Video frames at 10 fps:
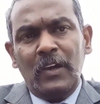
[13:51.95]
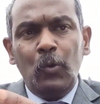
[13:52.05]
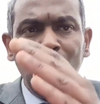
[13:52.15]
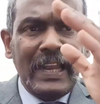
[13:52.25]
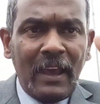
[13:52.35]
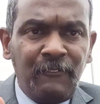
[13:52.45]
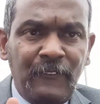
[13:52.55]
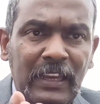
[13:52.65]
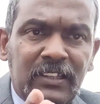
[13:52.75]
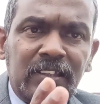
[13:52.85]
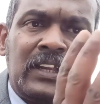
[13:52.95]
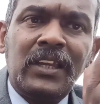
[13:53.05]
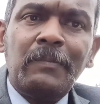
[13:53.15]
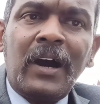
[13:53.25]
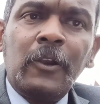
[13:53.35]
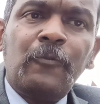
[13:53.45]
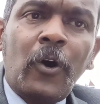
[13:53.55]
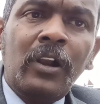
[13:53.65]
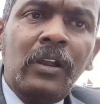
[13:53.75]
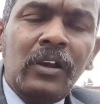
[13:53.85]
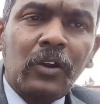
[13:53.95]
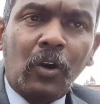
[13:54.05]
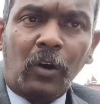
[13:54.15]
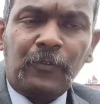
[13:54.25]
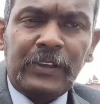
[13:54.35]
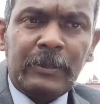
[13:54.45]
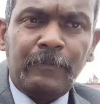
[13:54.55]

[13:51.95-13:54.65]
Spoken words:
will affect the demand for coffee.